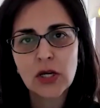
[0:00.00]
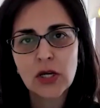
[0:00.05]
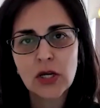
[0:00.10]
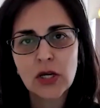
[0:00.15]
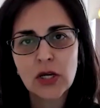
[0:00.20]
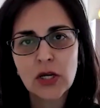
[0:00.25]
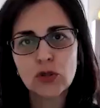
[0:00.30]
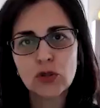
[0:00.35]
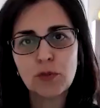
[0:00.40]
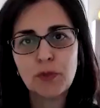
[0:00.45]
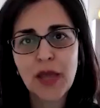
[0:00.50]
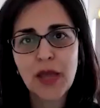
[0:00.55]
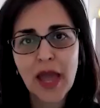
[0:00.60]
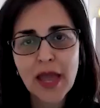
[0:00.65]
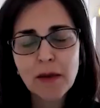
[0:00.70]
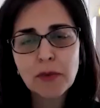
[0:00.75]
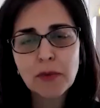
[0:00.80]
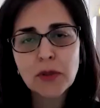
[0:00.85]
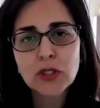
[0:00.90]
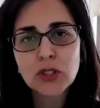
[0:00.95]
to be
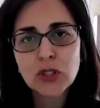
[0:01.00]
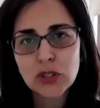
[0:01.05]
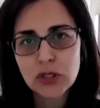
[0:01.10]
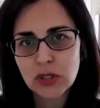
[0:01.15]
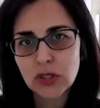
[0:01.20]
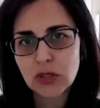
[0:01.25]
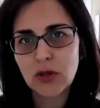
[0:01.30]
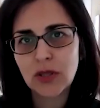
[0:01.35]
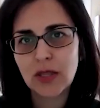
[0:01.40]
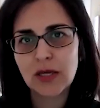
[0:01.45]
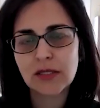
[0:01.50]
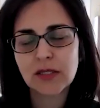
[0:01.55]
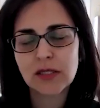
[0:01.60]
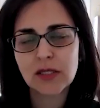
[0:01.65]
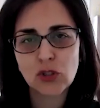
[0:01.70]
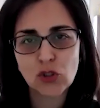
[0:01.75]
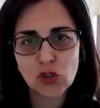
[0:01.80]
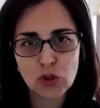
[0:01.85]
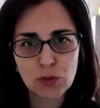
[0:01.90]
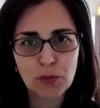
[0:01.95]
able to do this
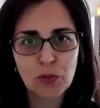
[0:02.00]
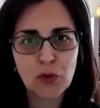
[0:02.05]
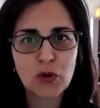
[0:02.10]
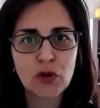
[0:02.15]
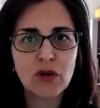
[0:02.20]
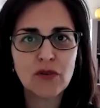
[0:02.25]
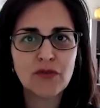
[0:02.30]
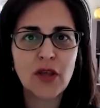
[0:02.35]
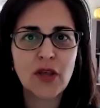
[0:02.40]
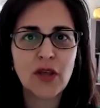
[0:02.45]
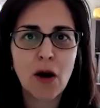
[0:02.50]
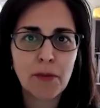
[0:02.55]
in support of the